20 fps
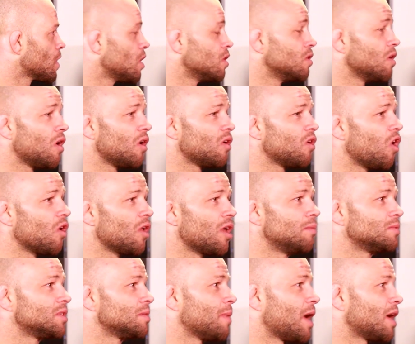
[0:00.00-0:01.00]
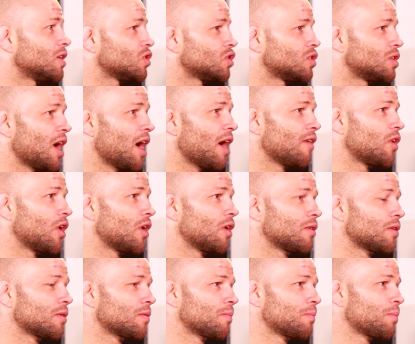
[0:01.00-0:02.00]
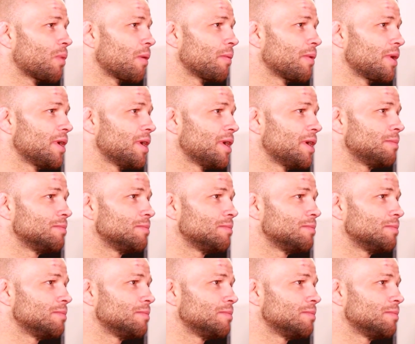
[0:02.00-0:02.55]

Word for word: No, no names in mind just yet. I've got to probably